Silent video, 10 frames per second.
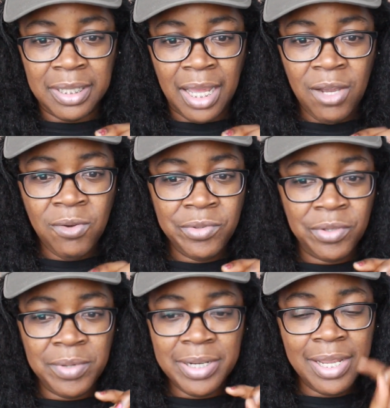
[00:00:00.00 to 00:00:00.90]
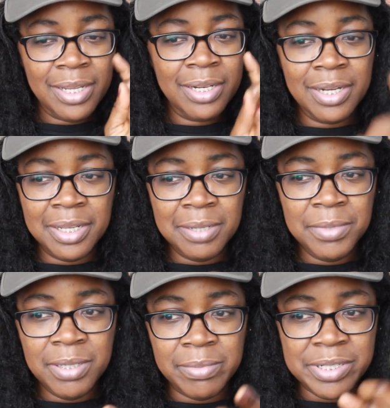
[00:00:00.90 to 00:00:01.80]
I don't know what that lady name
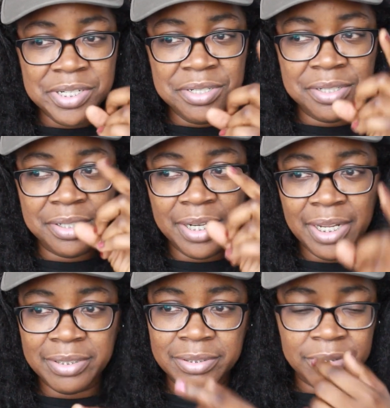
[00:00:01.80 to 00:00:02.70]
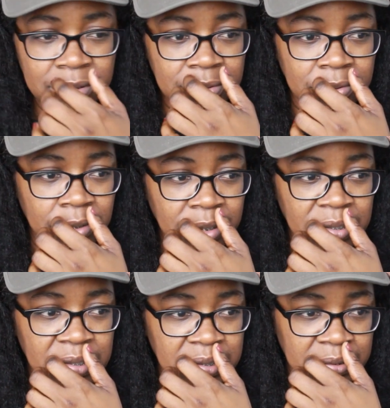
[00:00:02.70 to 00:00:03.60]
is, but she a good actor too.
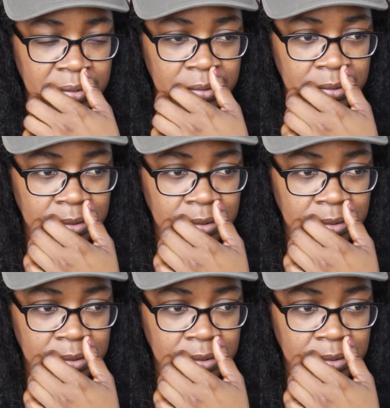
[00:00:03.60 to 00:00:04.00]
God,